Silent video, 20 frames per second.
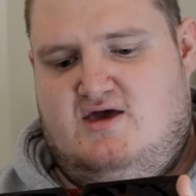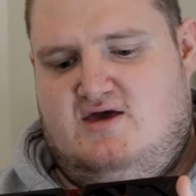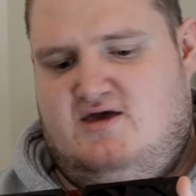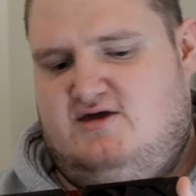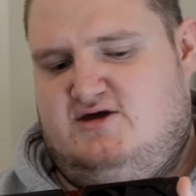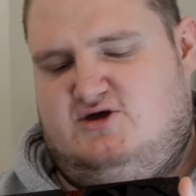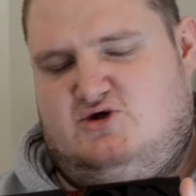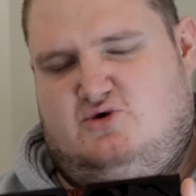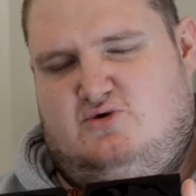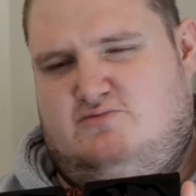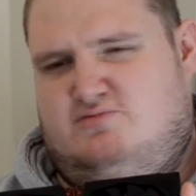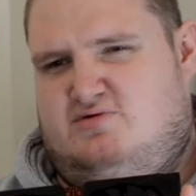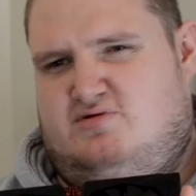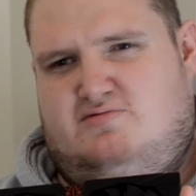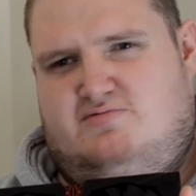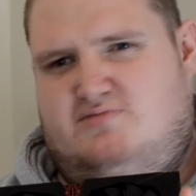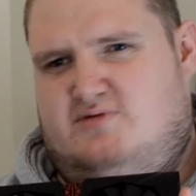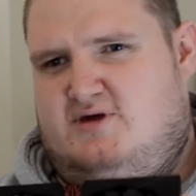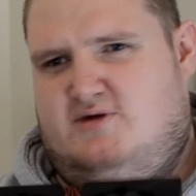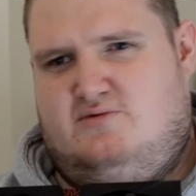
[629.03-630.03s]
You know, it was,
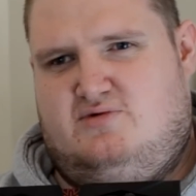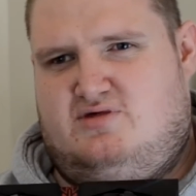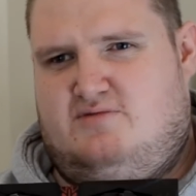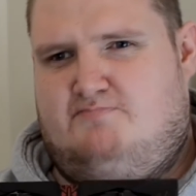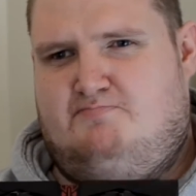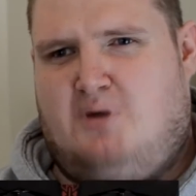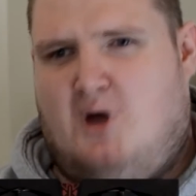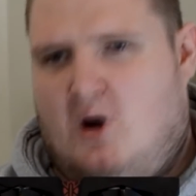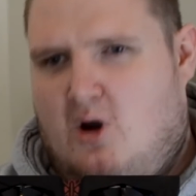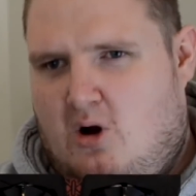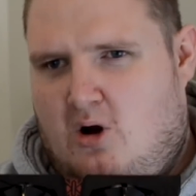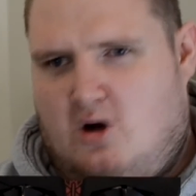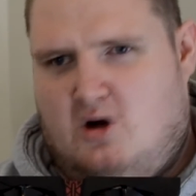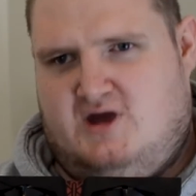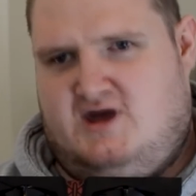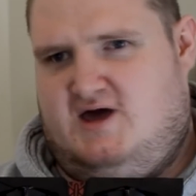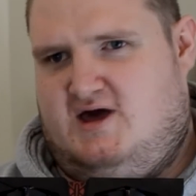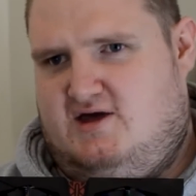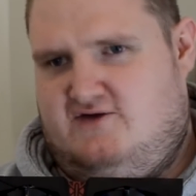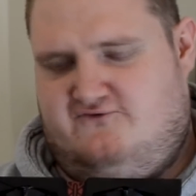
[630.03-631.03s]
it was a poor
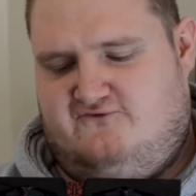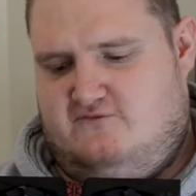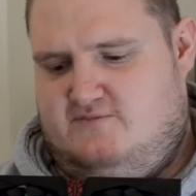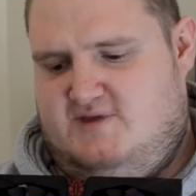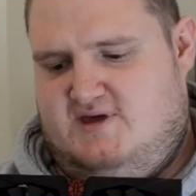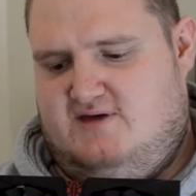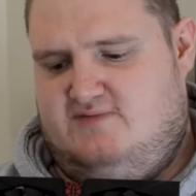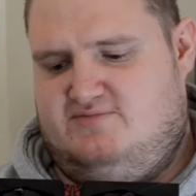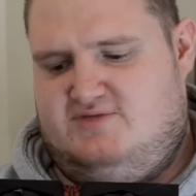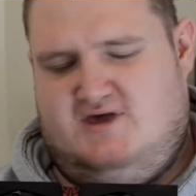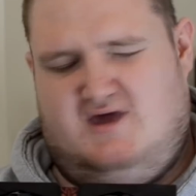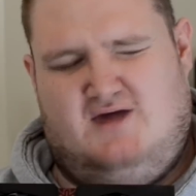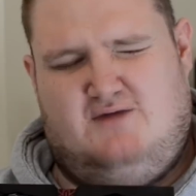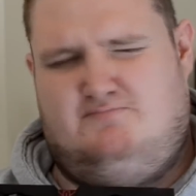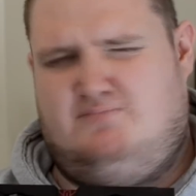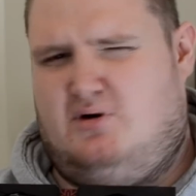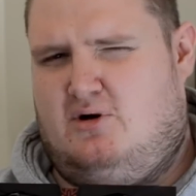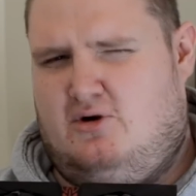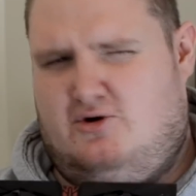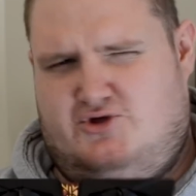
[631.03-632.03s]
card from A M D,
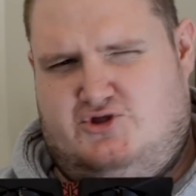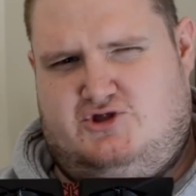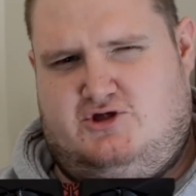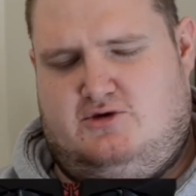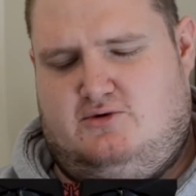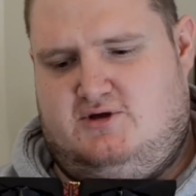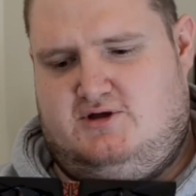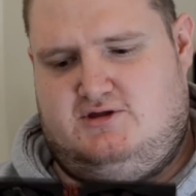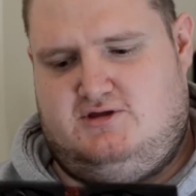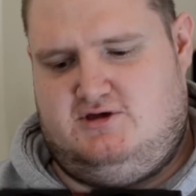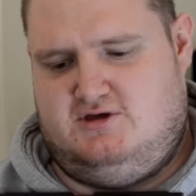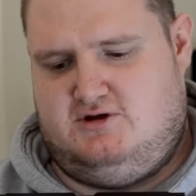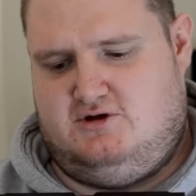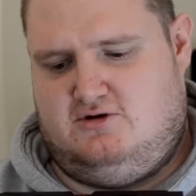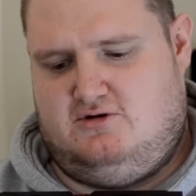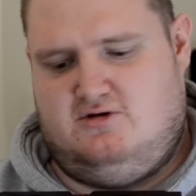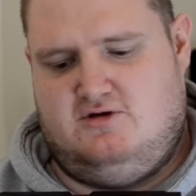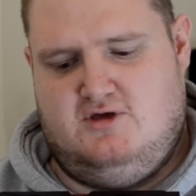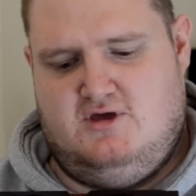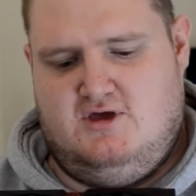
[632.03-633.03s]
poor showing. You
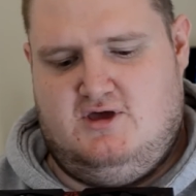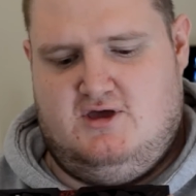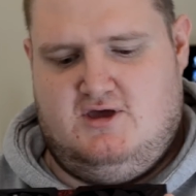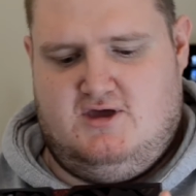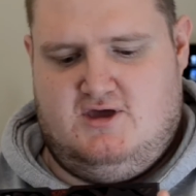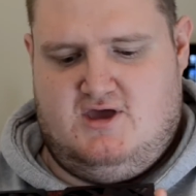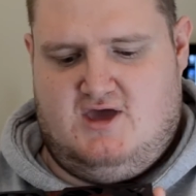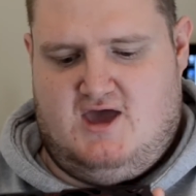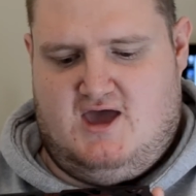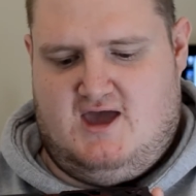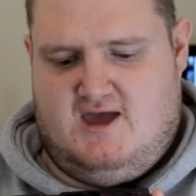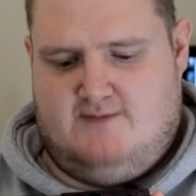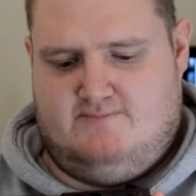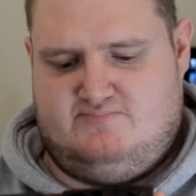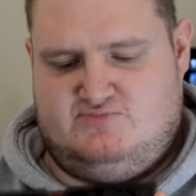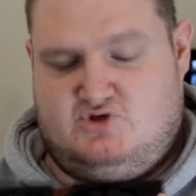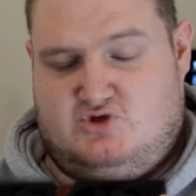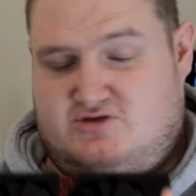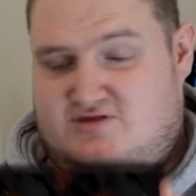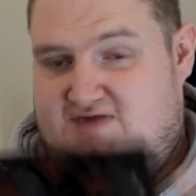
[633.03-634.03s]
know,
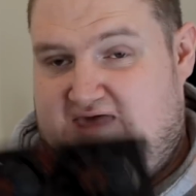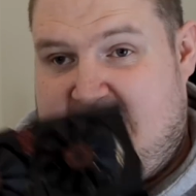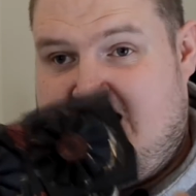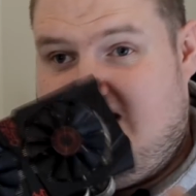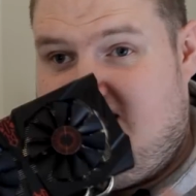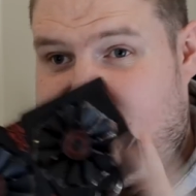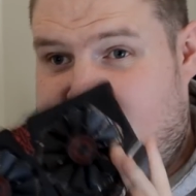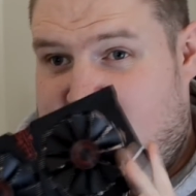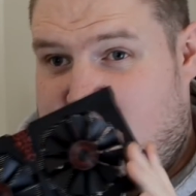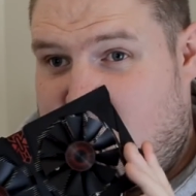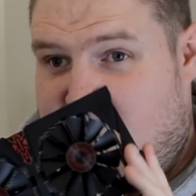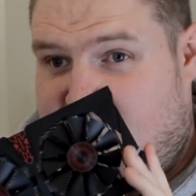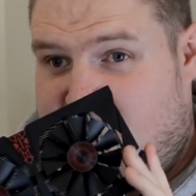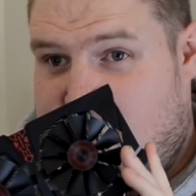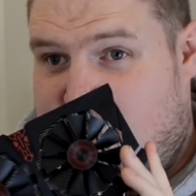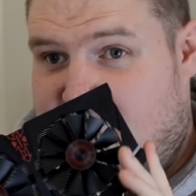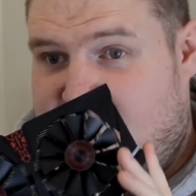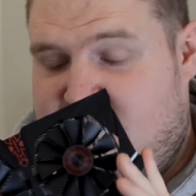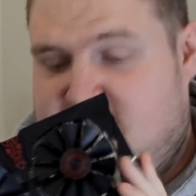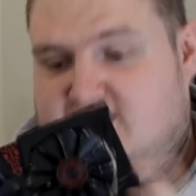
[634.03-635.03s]
um, not to take anything away from
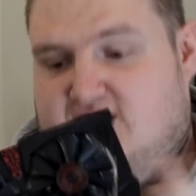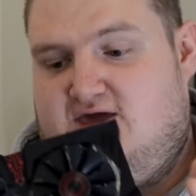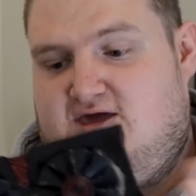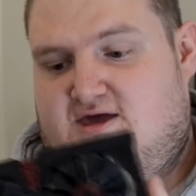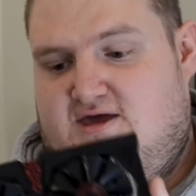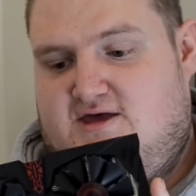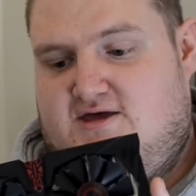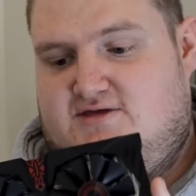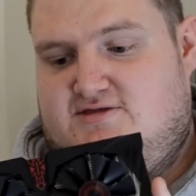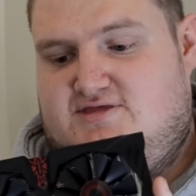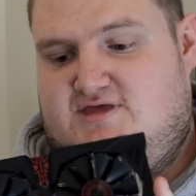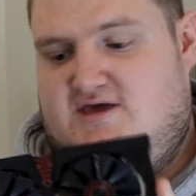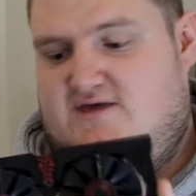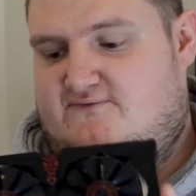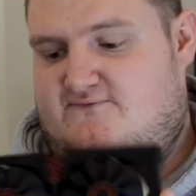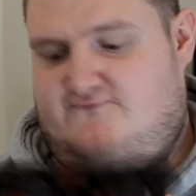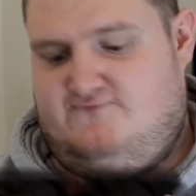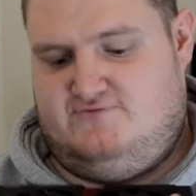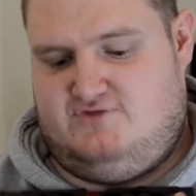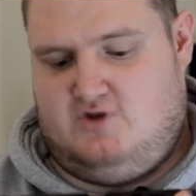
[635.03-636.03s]
NVIDIA here,
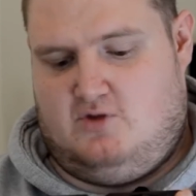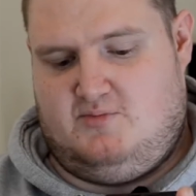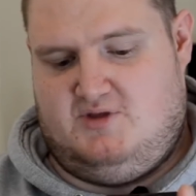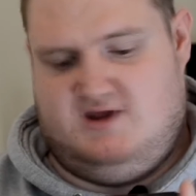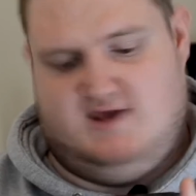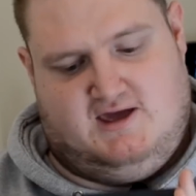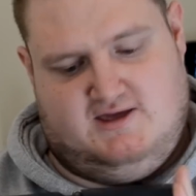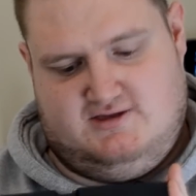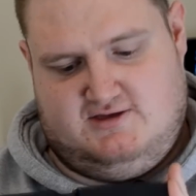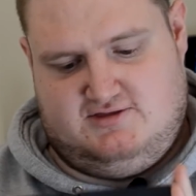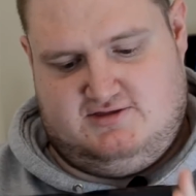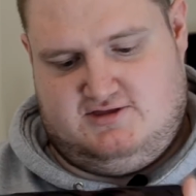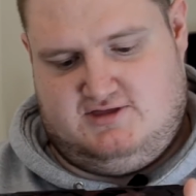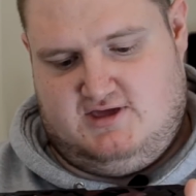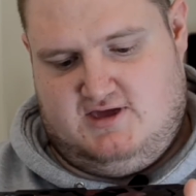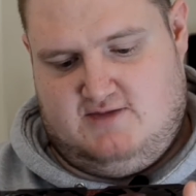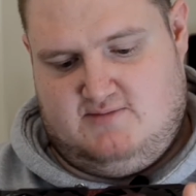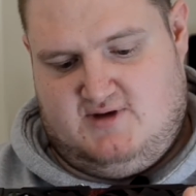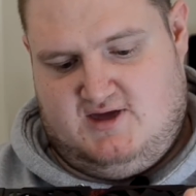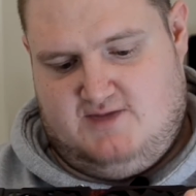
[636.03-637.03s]
they've dominated it
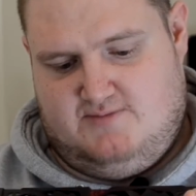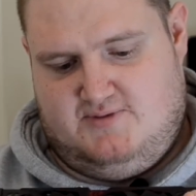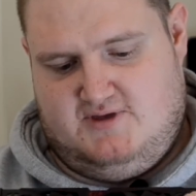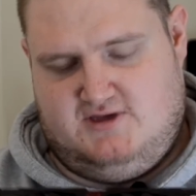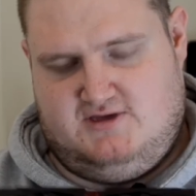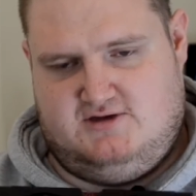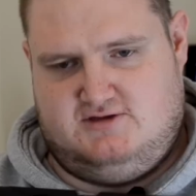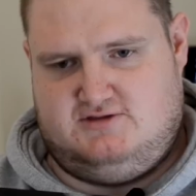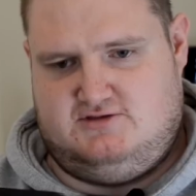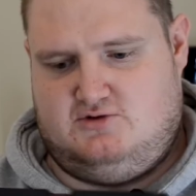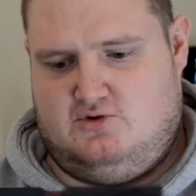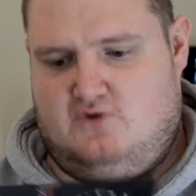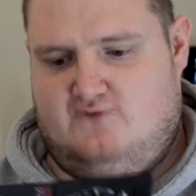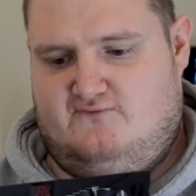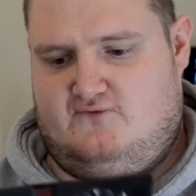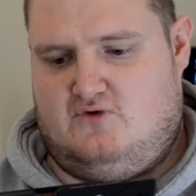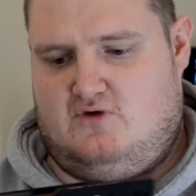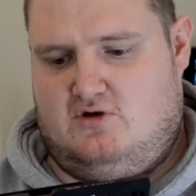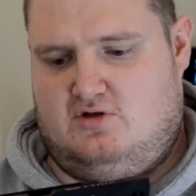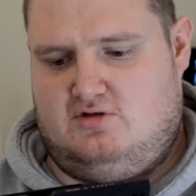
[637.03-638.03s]
today, in my opinion,
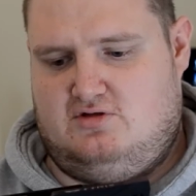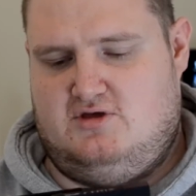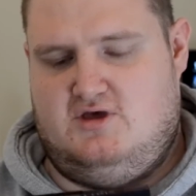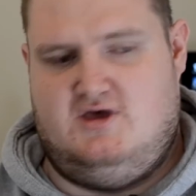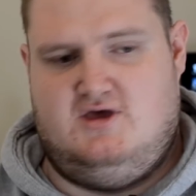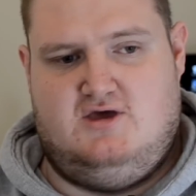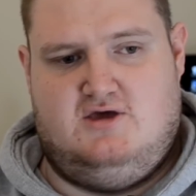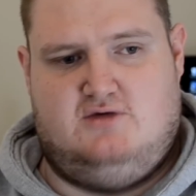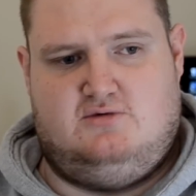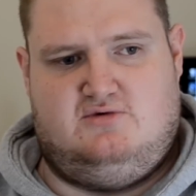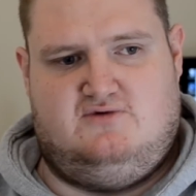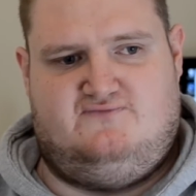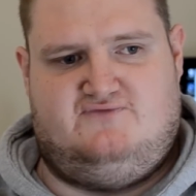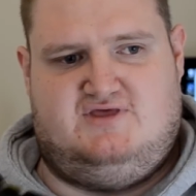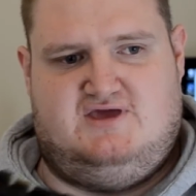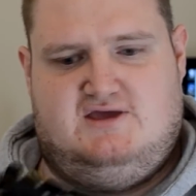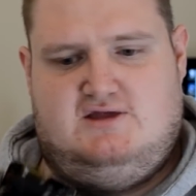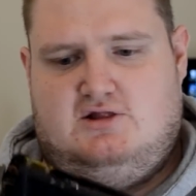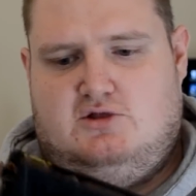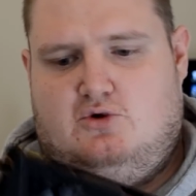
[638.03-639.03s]
overall with
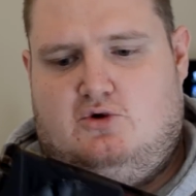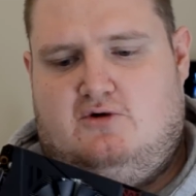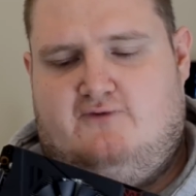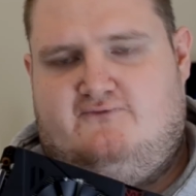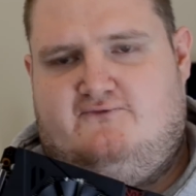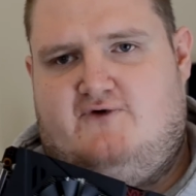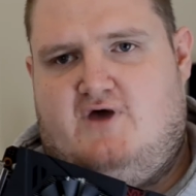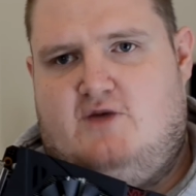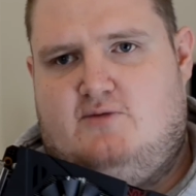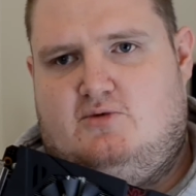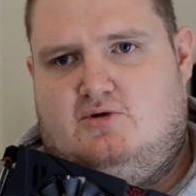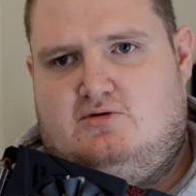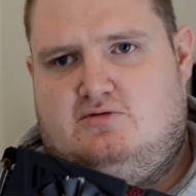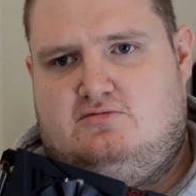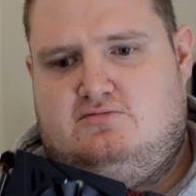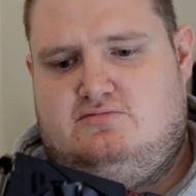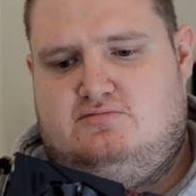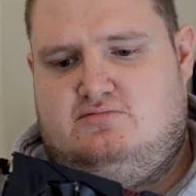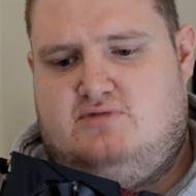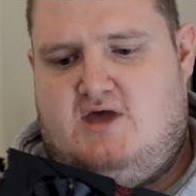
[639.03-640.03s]
the lower thermal
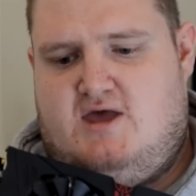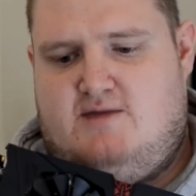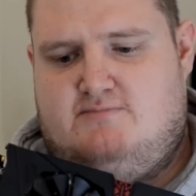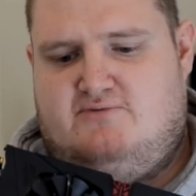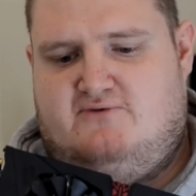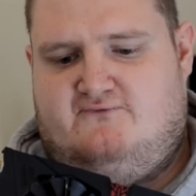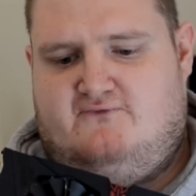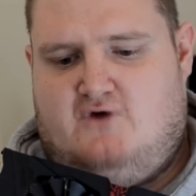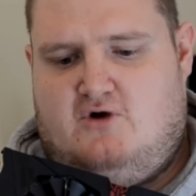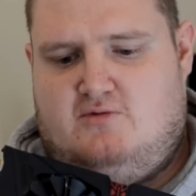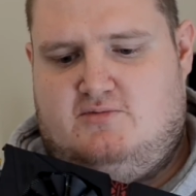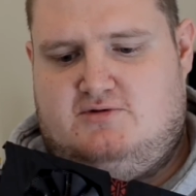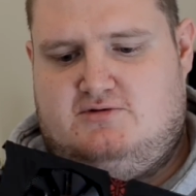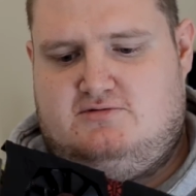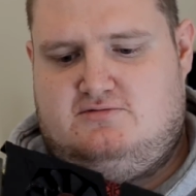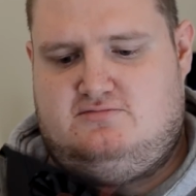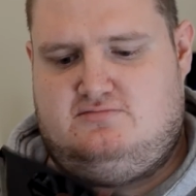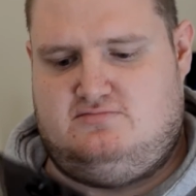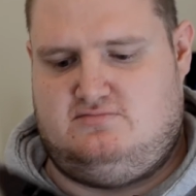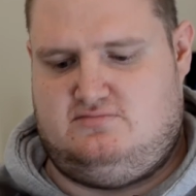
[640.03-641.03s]
um, performance,